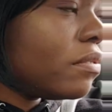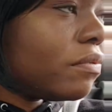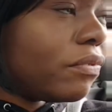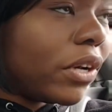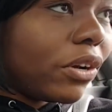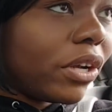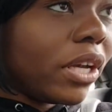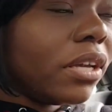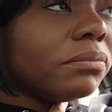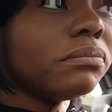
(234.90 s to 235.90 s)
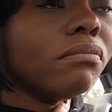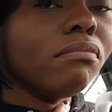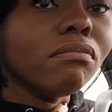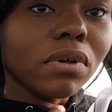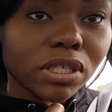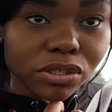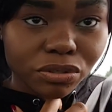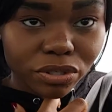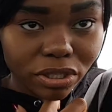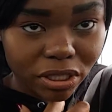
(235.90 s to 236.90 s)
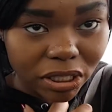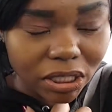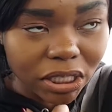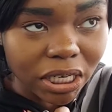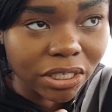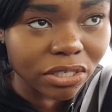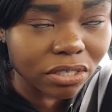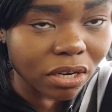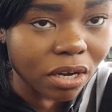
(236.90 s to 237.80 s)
very interesting. I just